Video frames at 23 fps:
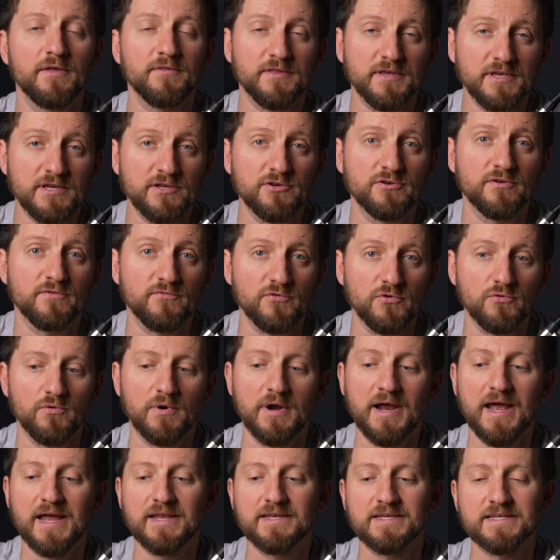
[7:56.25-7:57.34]
the interviewer
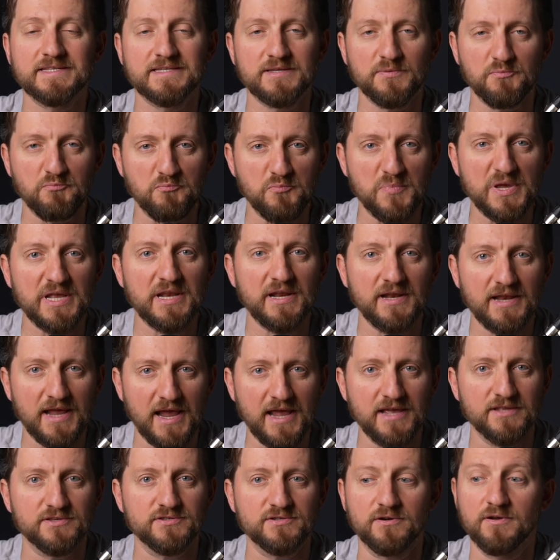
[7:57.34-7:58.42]
had to submit an
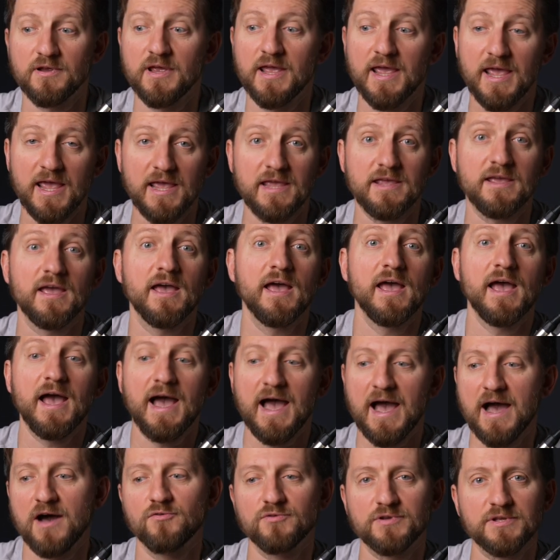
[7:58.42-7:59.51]
answer. Hey,
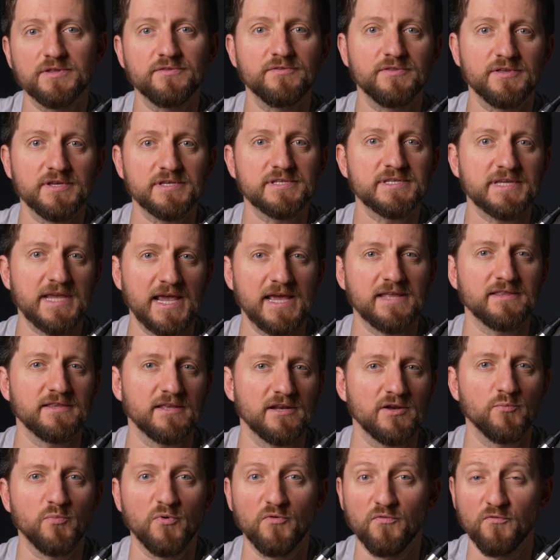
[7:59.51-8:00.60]
how did this
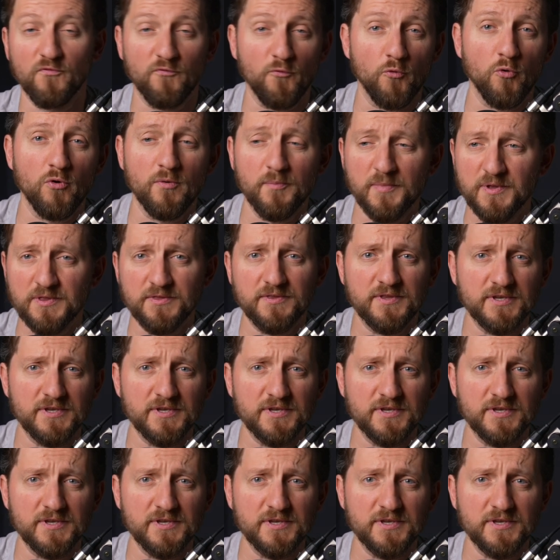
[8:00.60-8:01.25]
candidate perform in